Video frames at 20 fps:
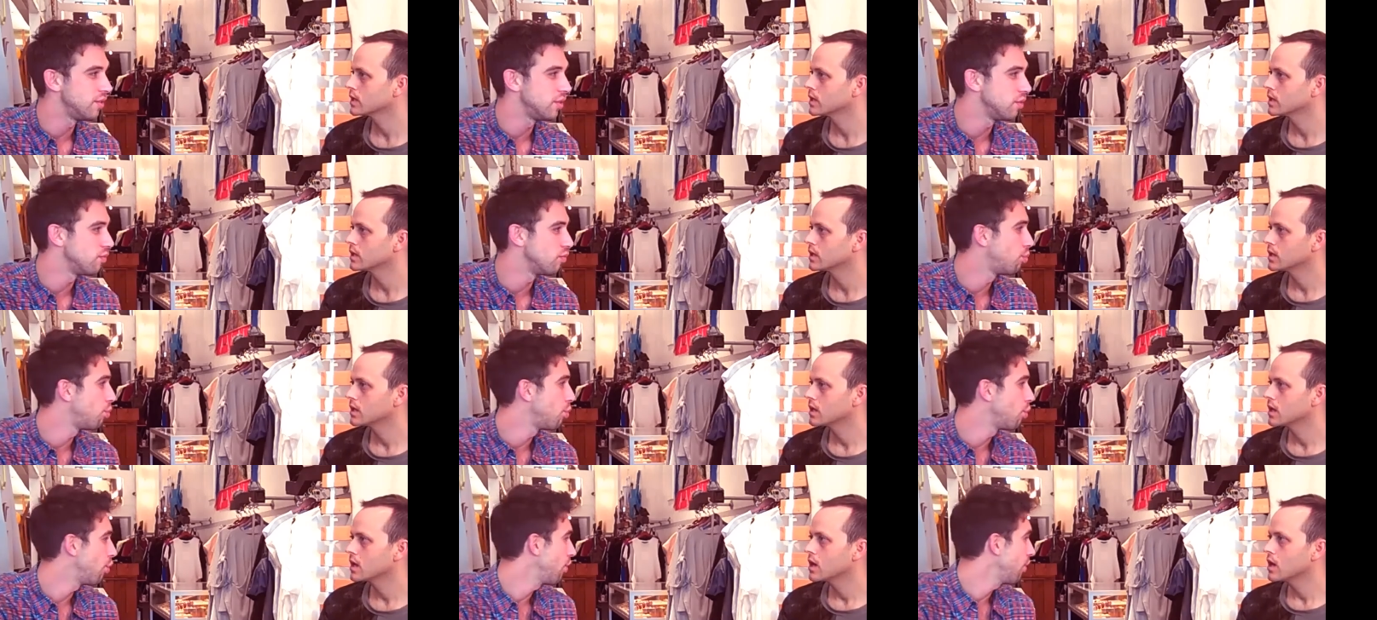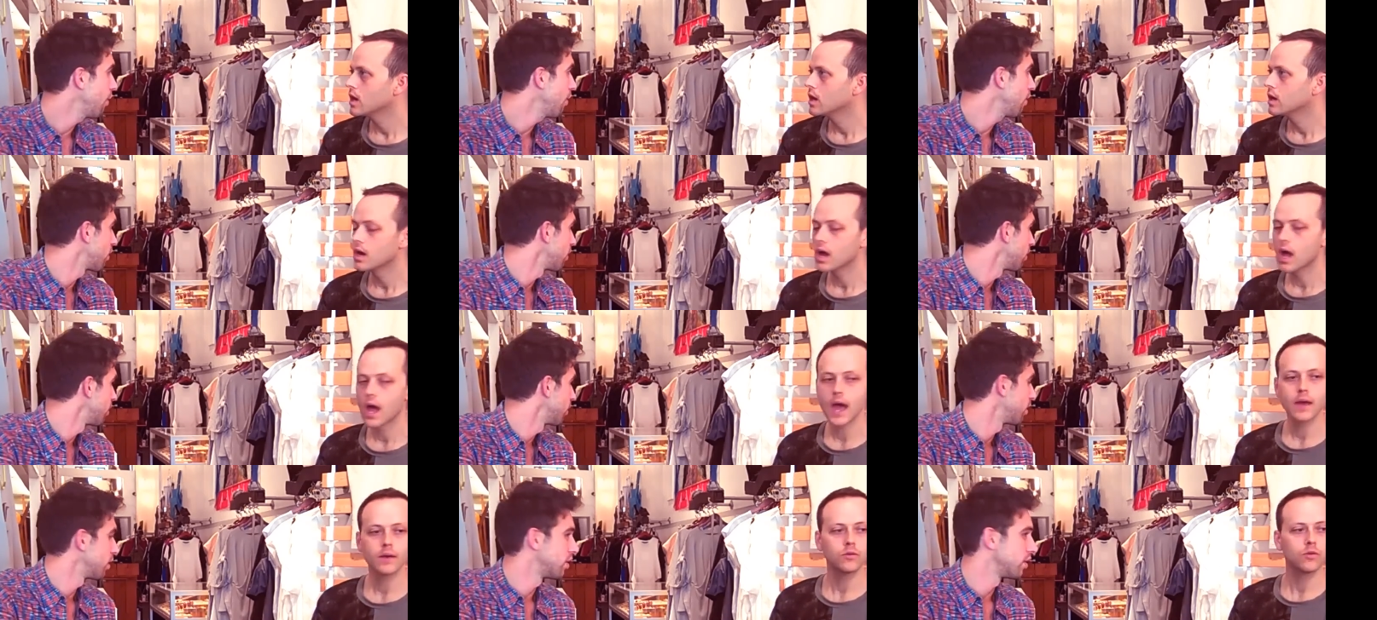Speaker 1: Weltenbuerger.
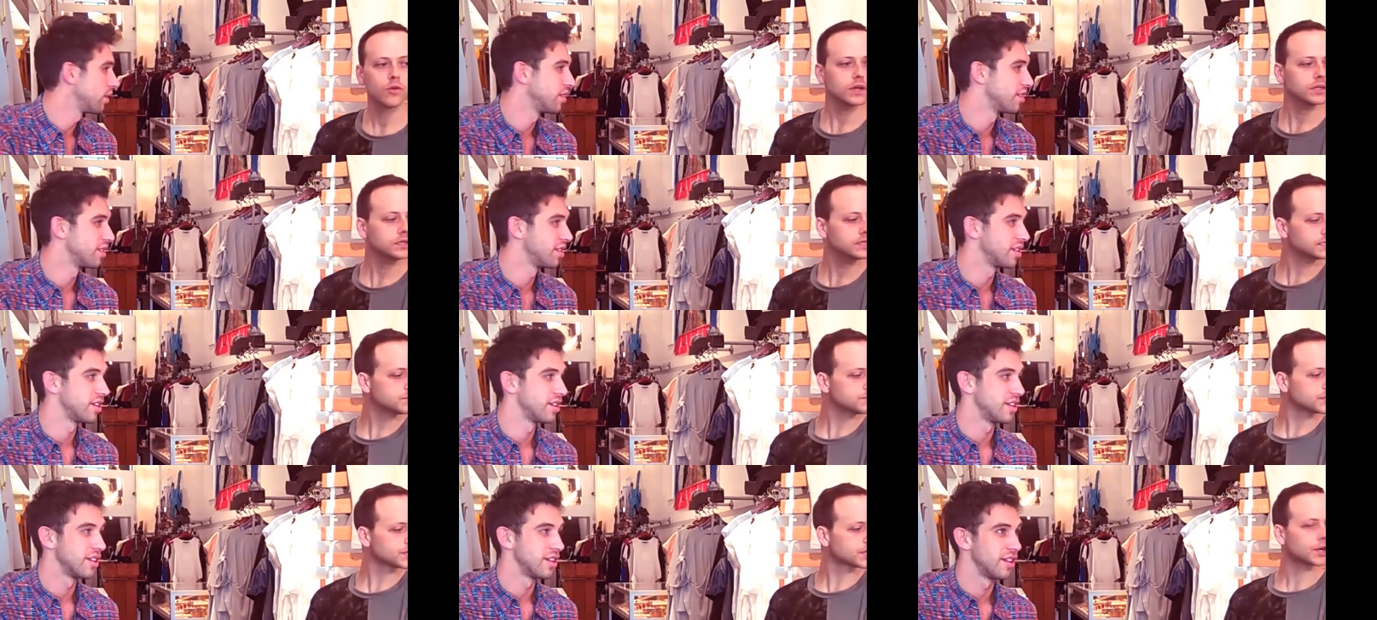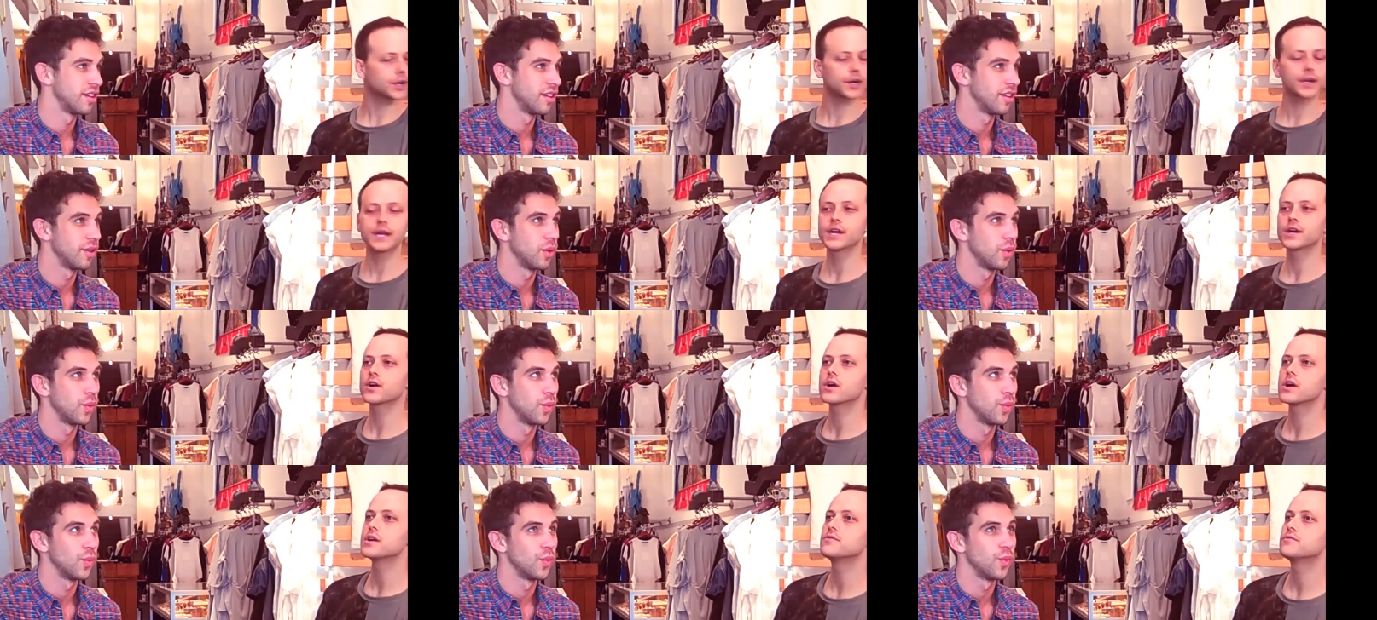At Weltenbuerger here
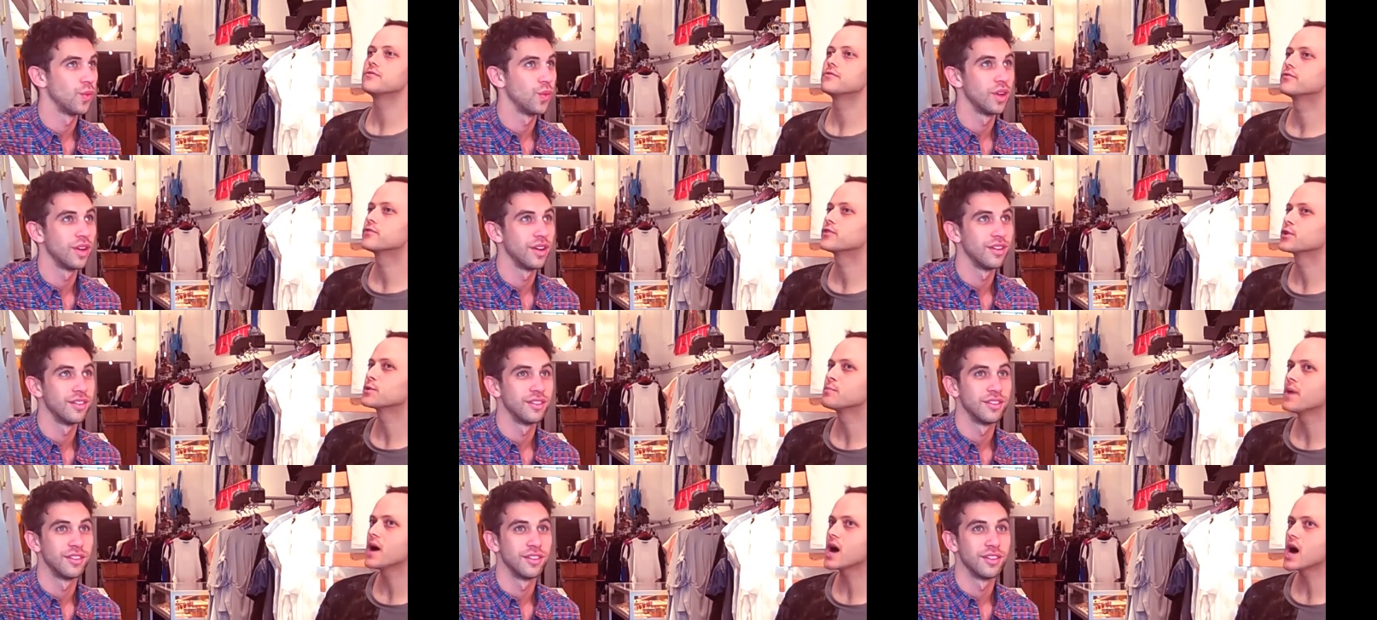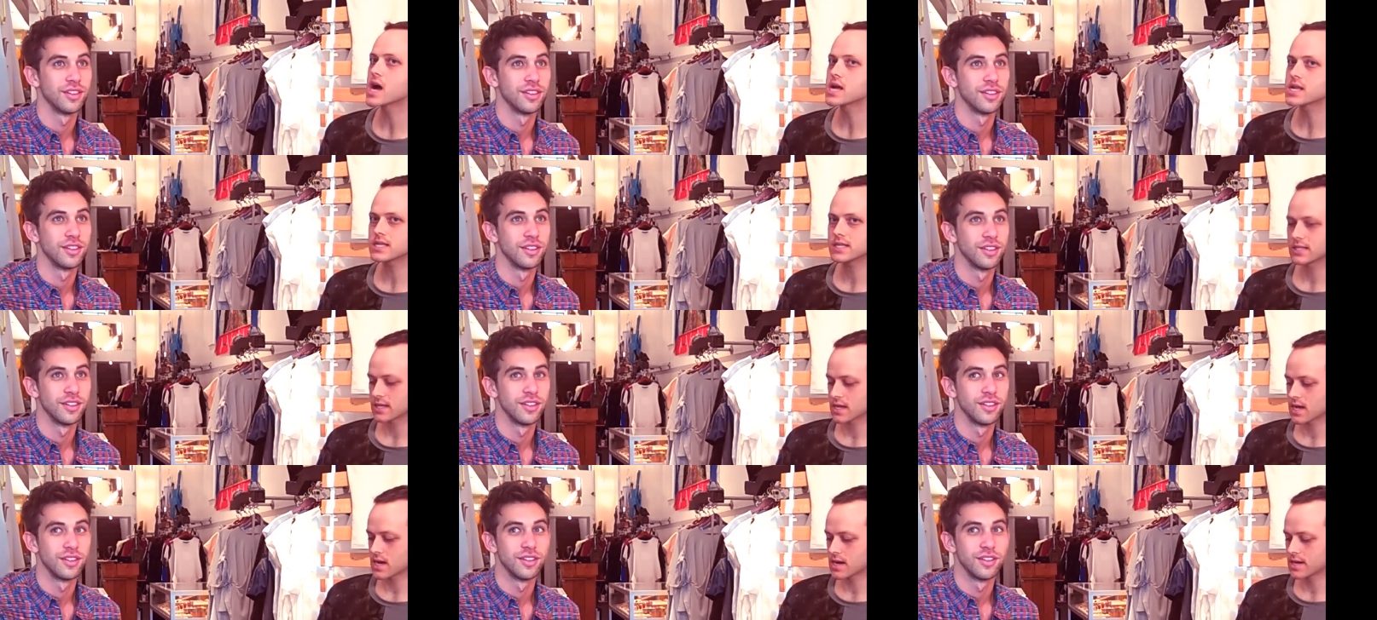on Vermont.
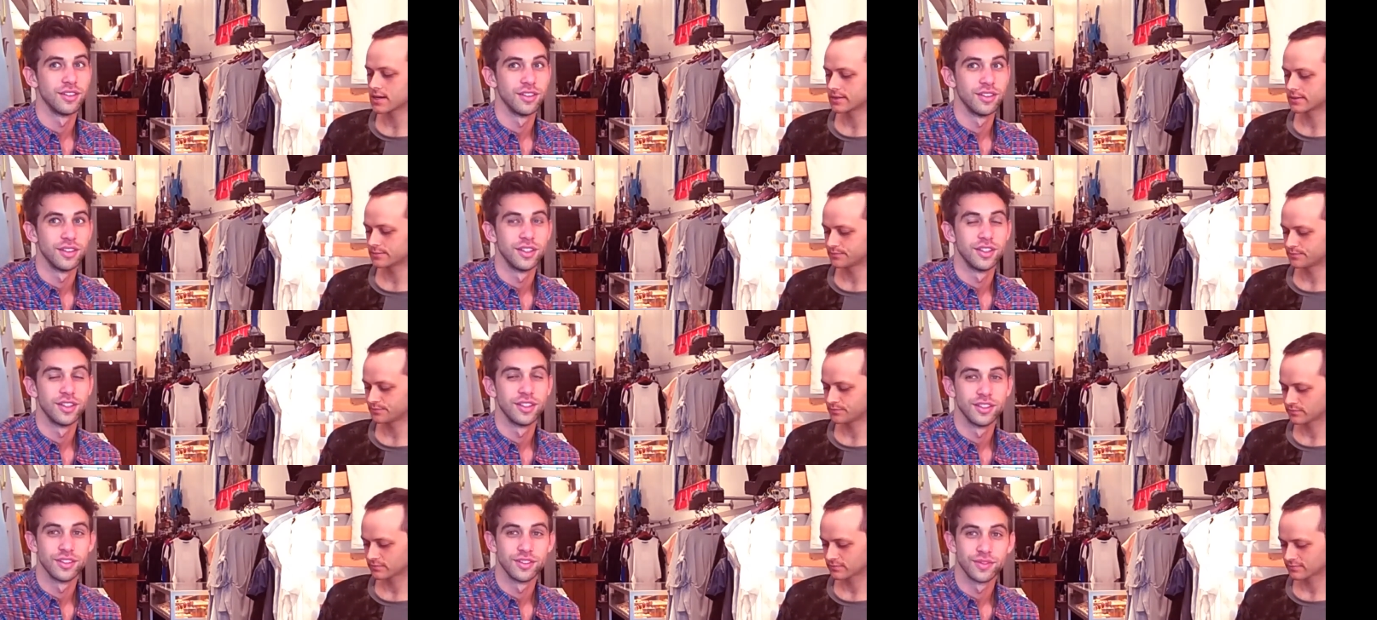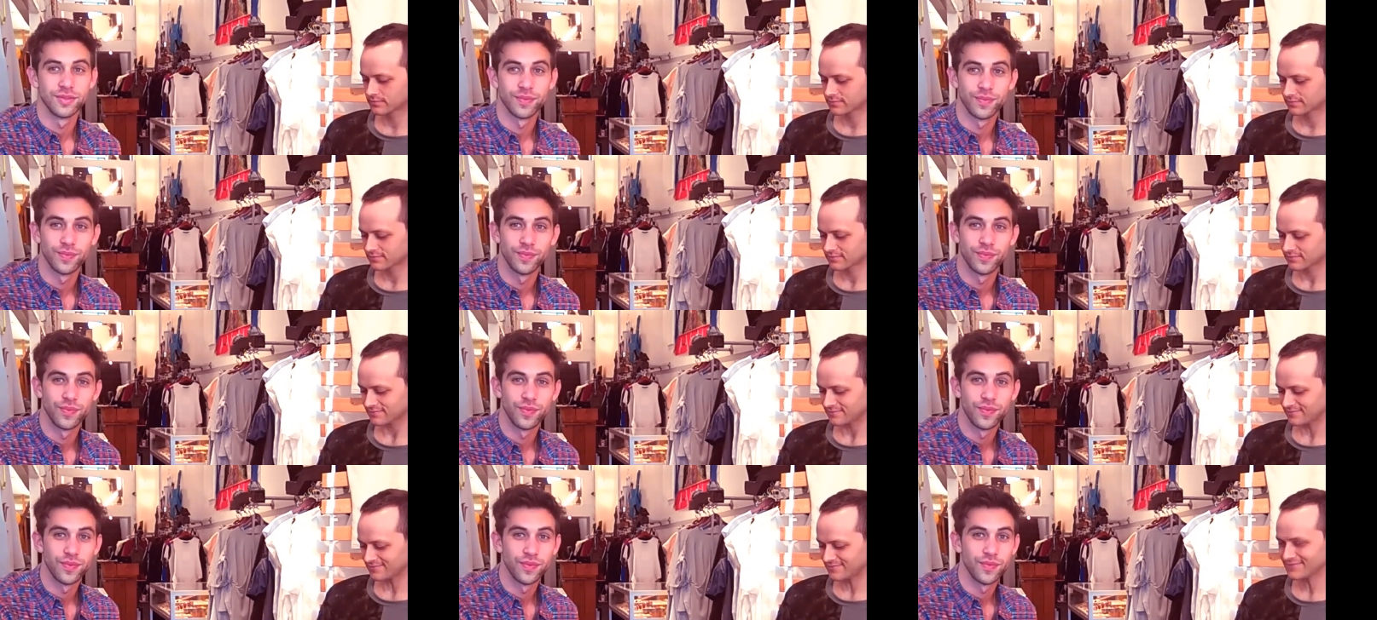Um,
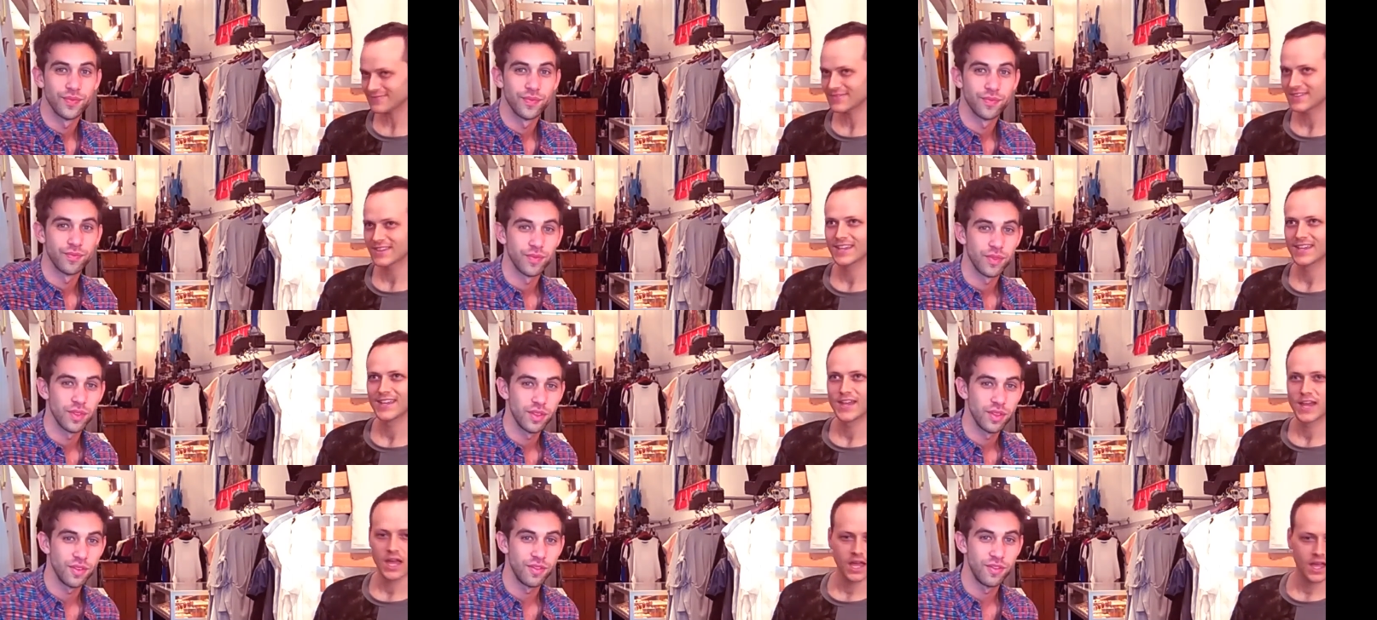the